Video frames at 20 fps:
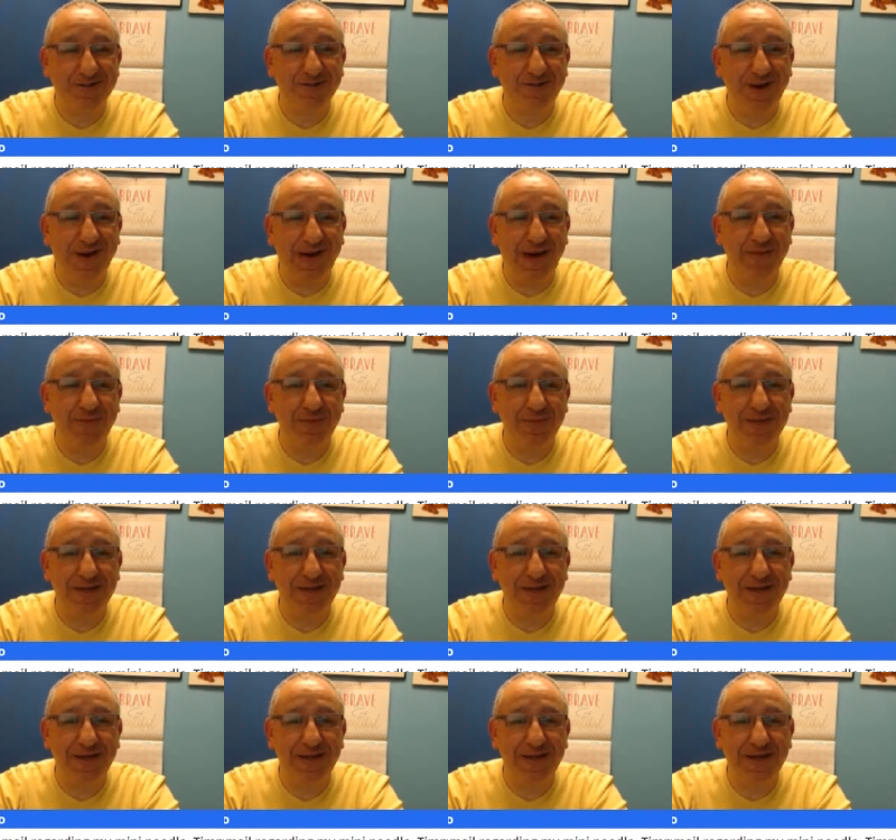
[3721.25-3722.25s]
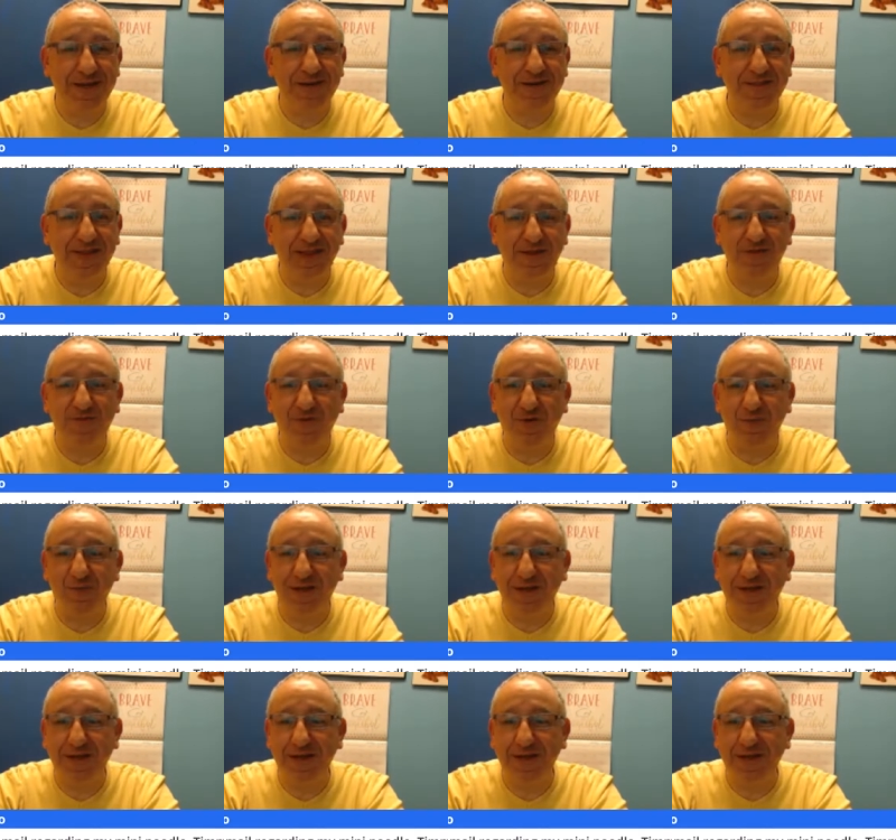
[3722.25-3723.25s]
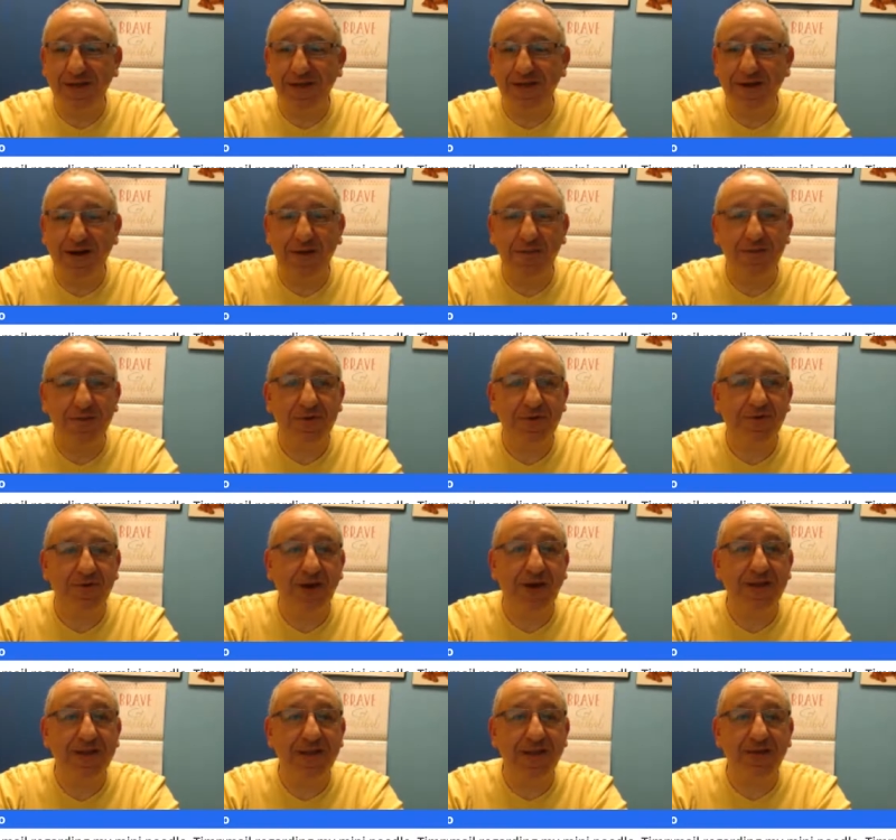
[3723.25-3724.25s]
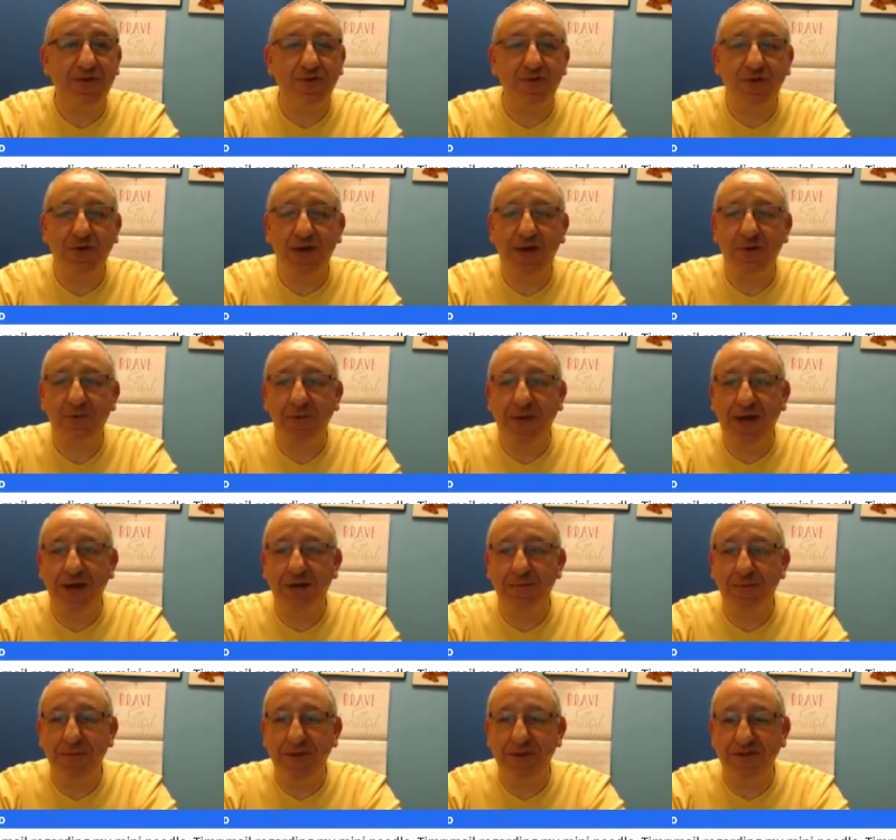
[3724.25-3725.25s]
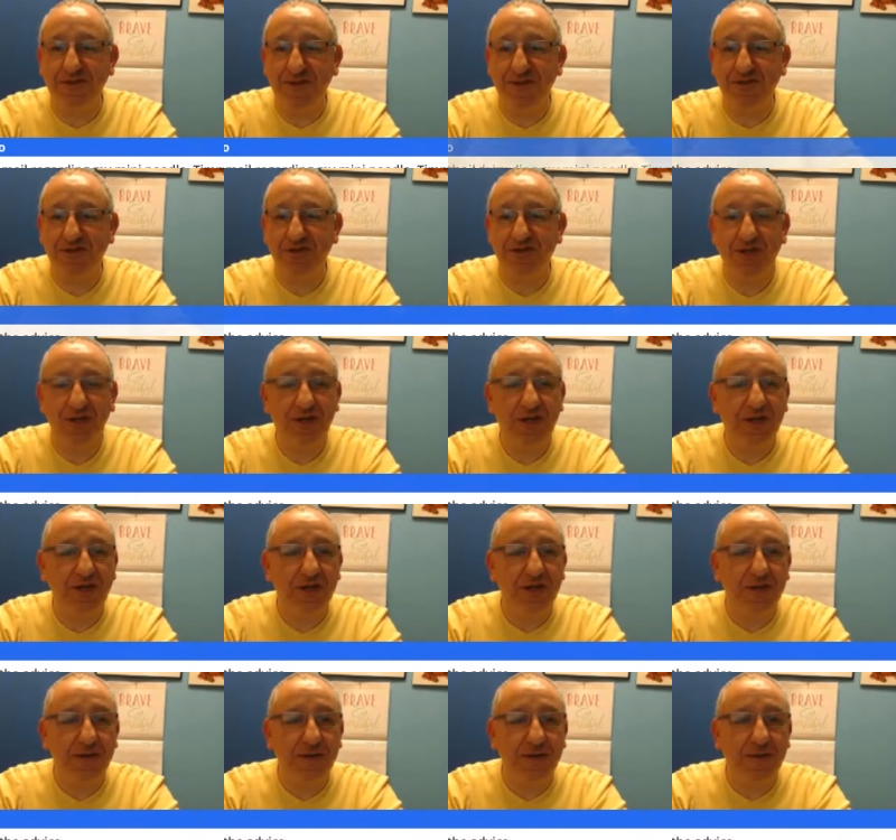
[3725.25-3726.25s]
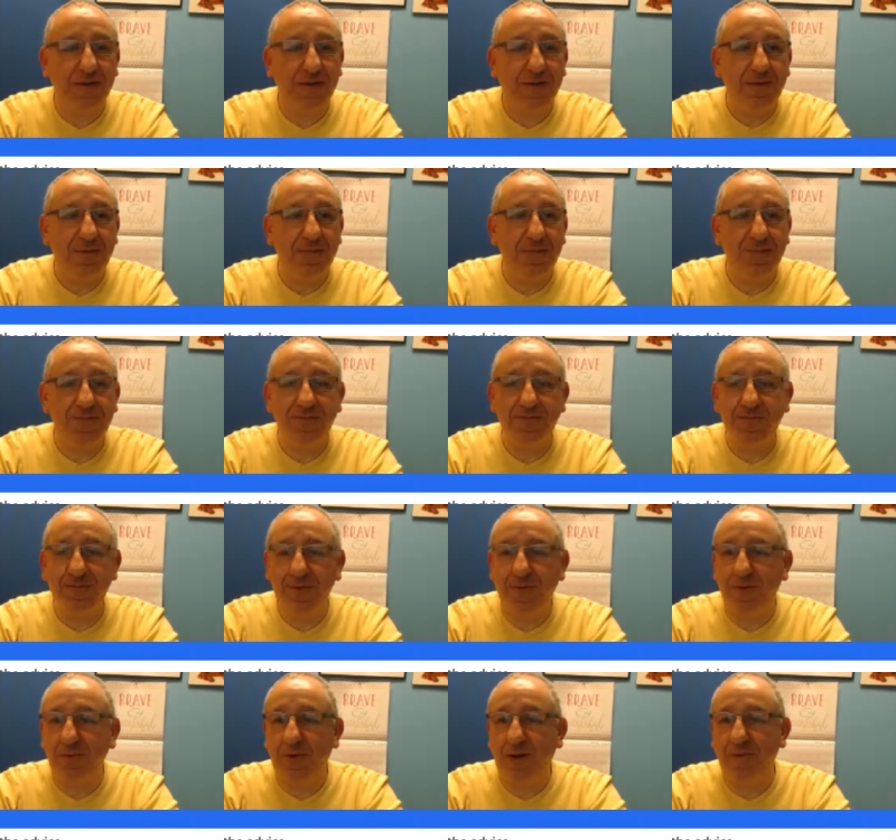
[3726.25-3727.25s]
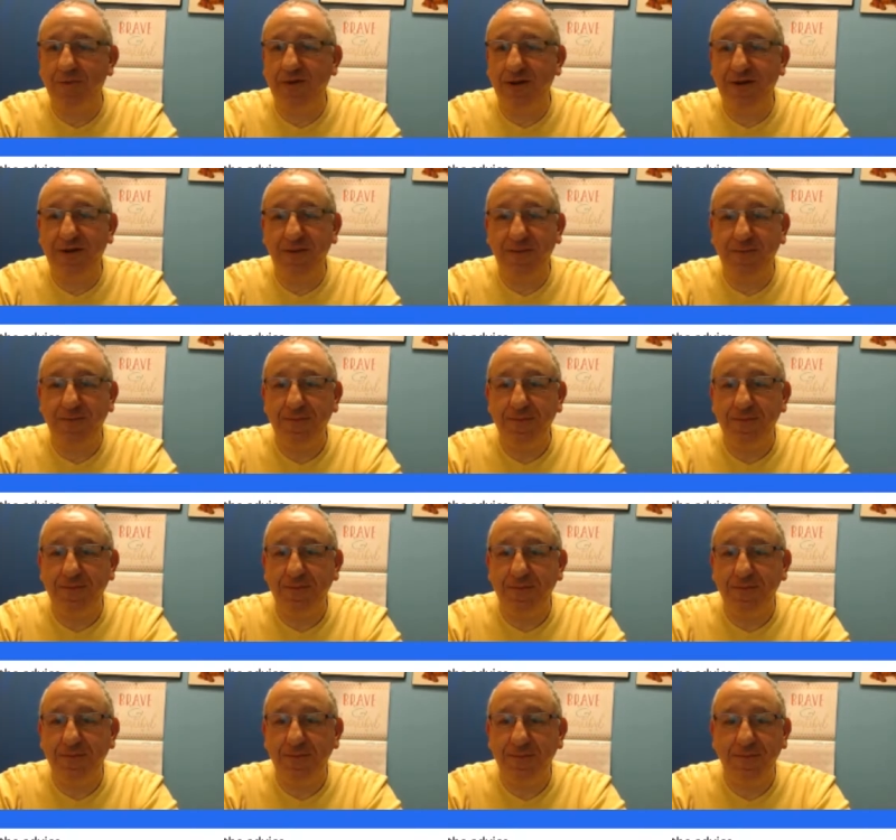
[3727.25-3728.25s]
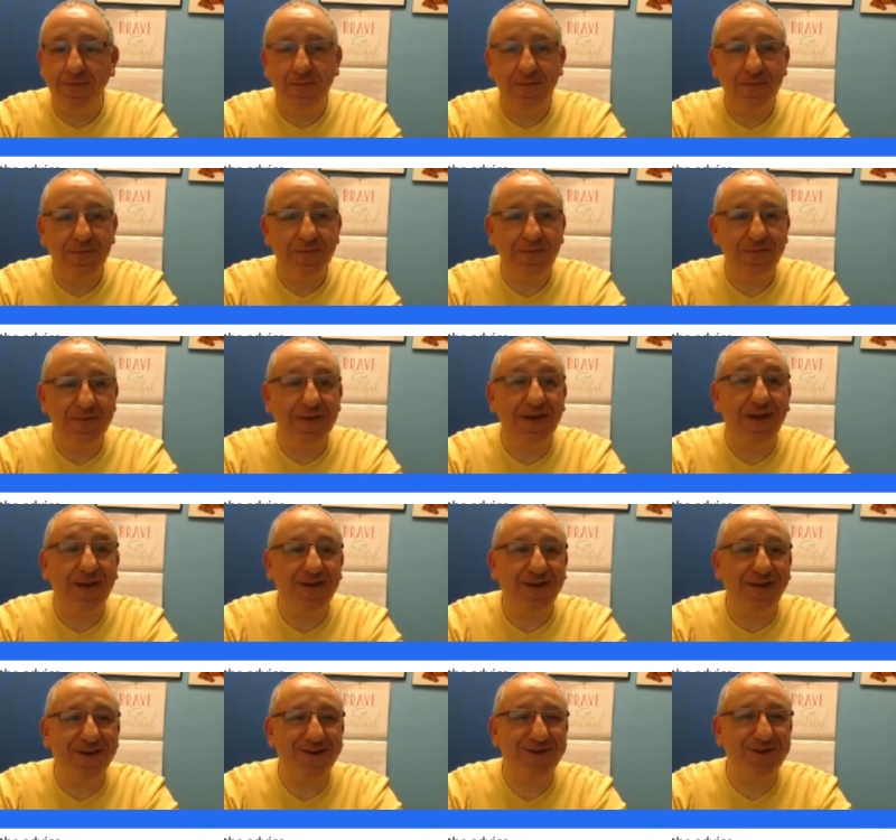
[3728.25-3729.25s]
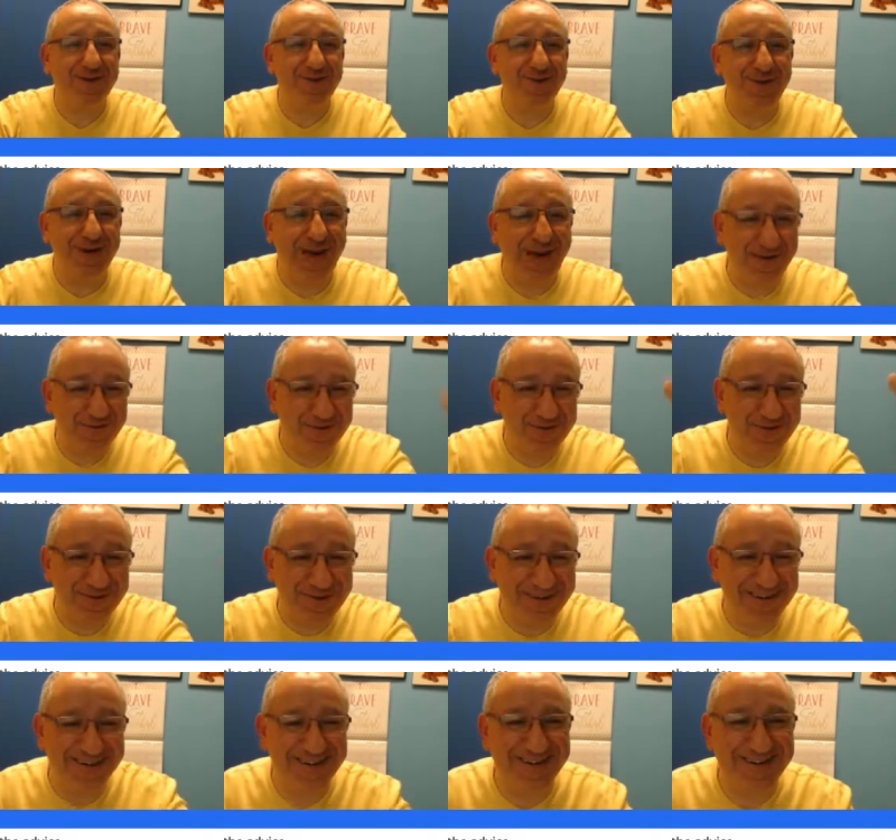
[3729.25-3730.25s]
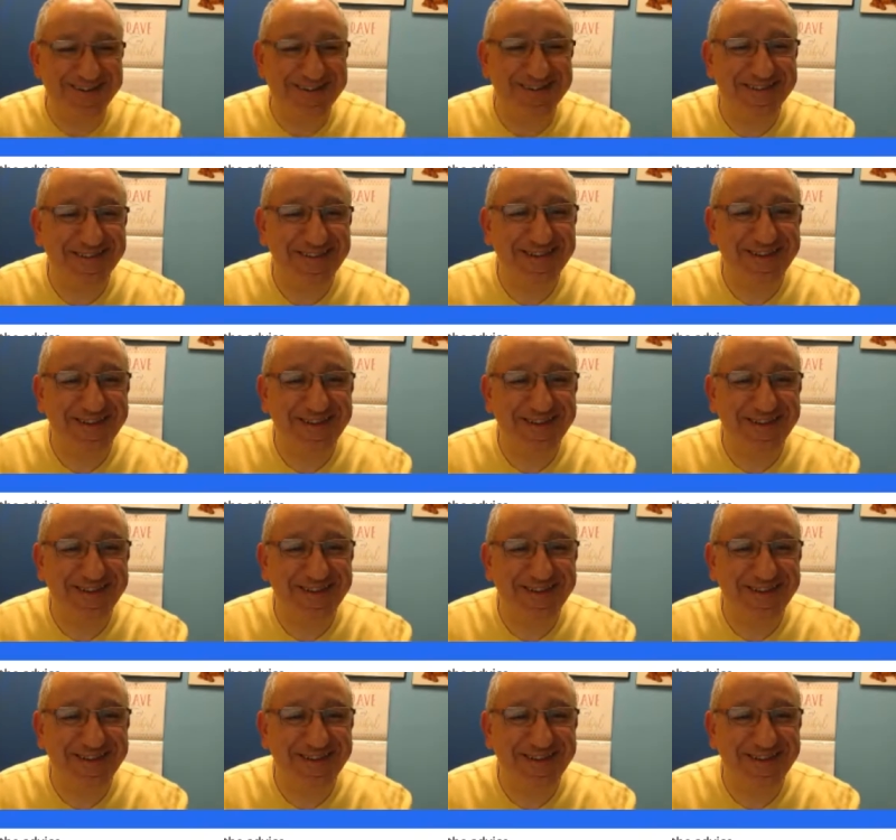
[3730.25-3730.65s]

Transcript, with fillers: to ha- uh, being here. Thank you for being here. i Um, great that you got my message. Mm, I'm sorry? Nice to have you. yeah, nice to have you here. Yes.